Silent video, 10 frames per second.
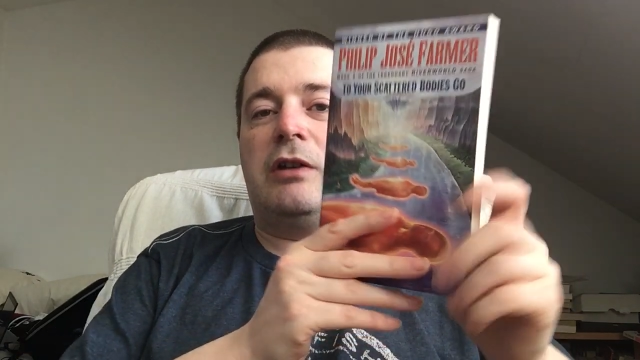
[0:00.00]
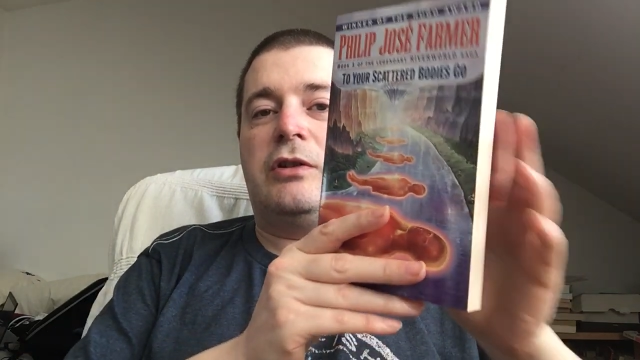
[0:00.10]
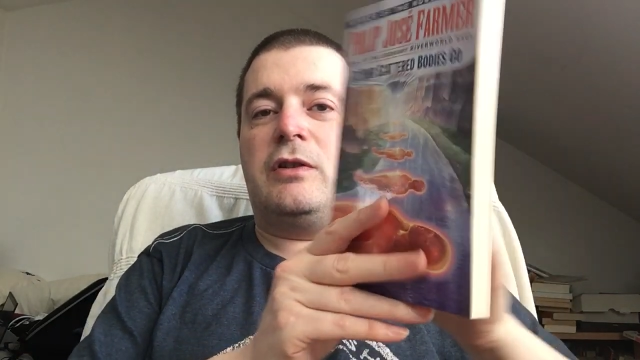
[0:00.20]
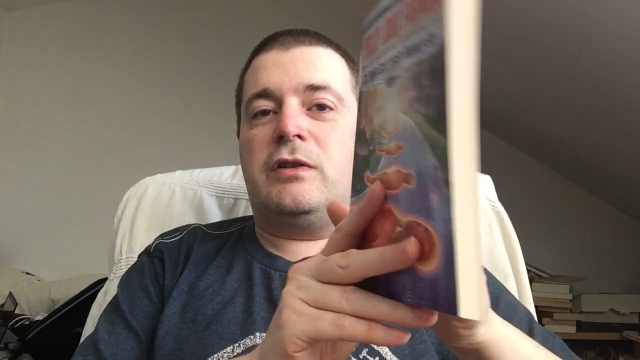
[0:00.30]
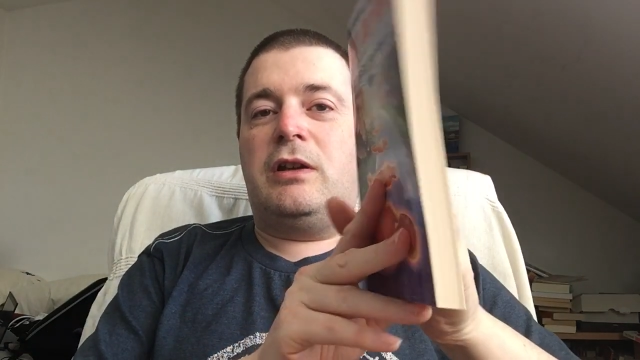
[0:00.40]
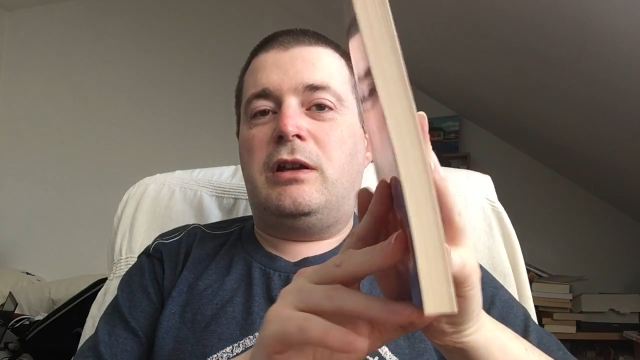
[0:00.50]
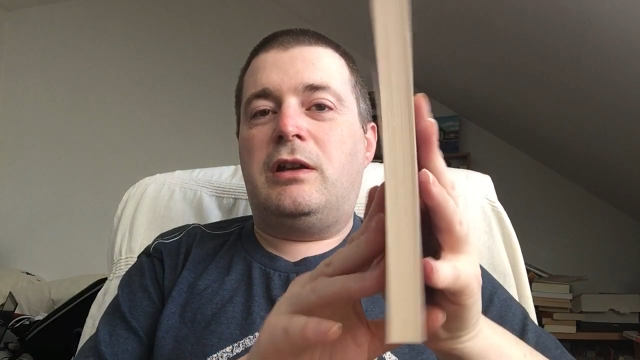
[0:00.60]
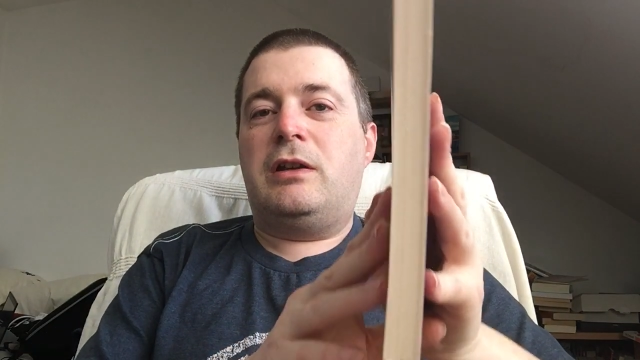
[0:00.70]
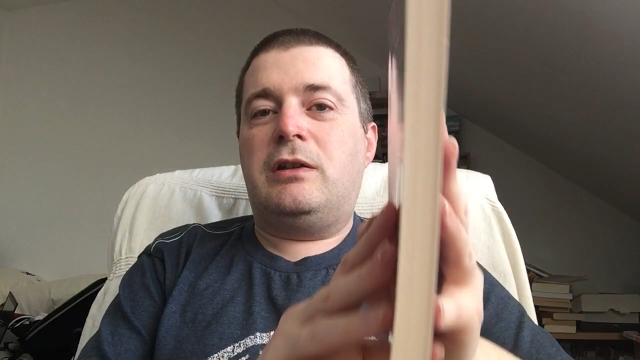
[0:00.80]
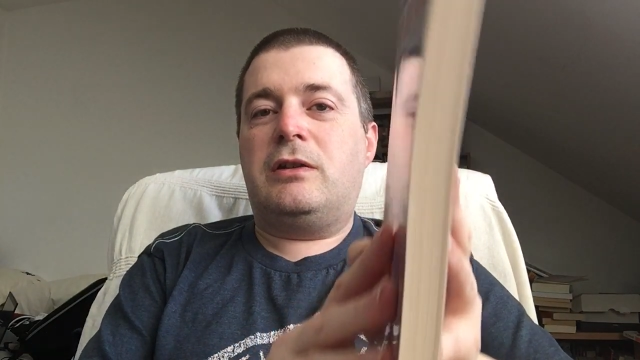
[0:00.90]
As you can
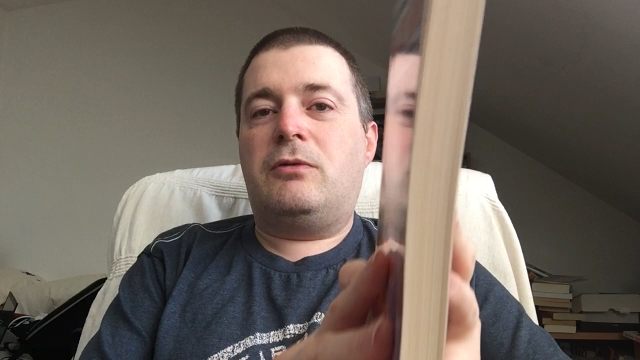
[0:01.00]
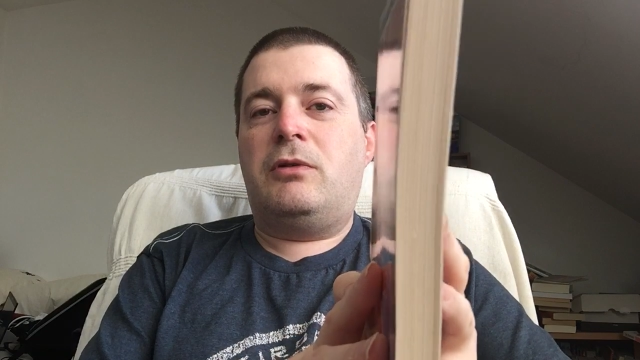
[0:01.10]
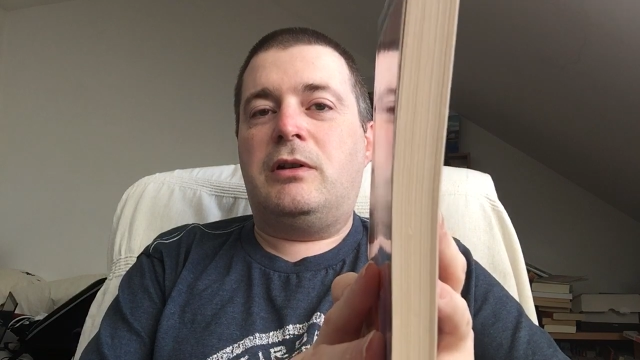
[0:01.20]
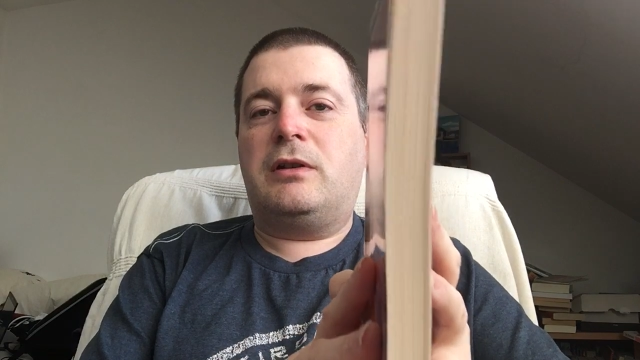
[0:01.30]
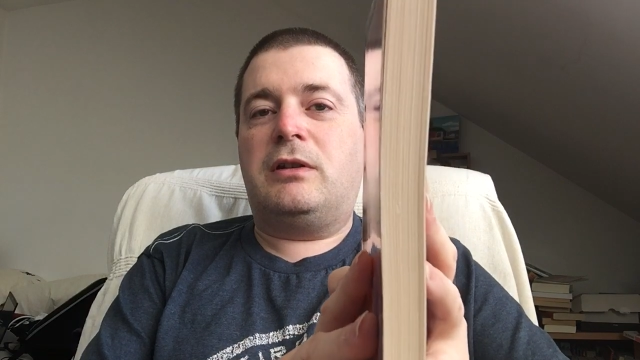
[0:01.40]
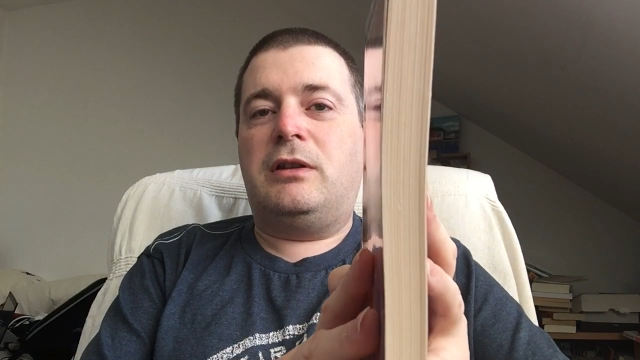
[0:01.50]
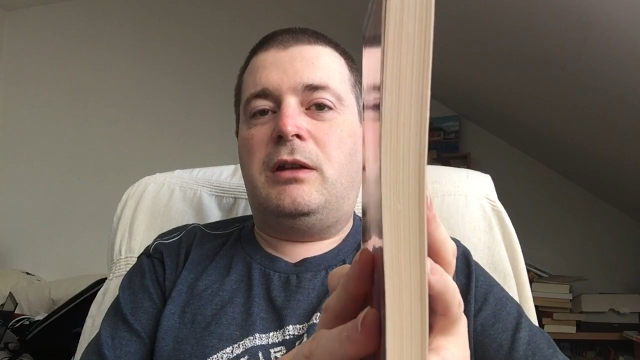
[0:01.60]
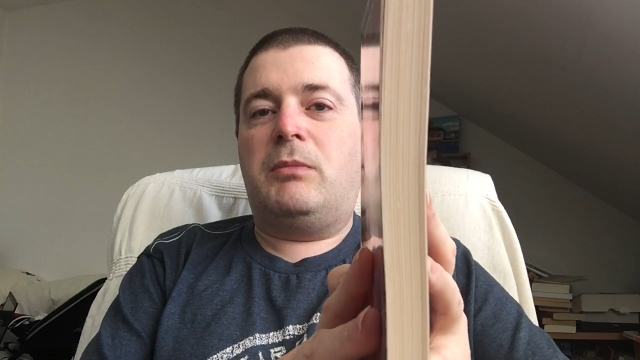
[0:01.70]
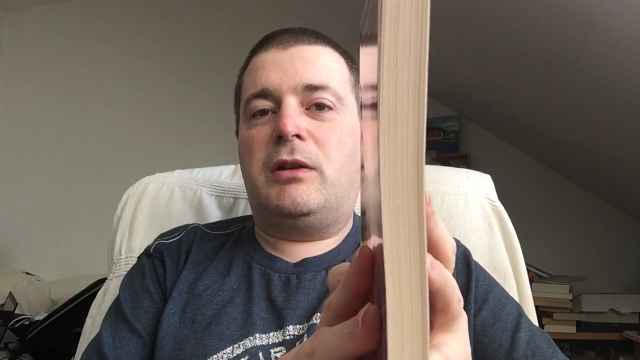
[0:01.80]
see, it is quite slim.